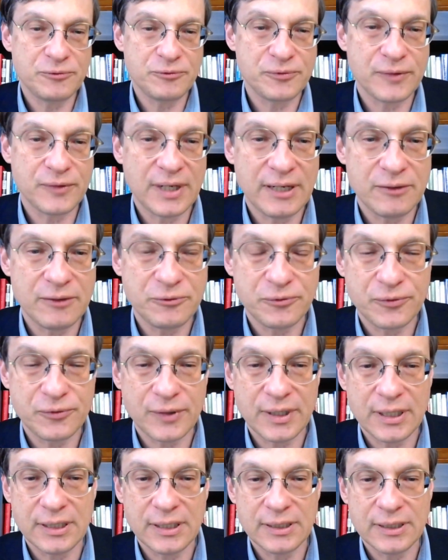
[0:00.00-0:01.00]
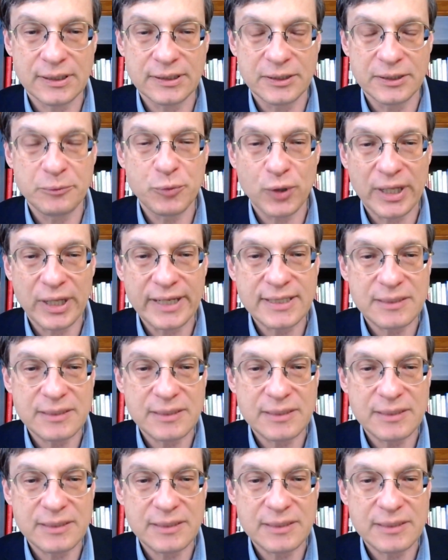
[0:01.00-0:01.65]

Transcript: have liberal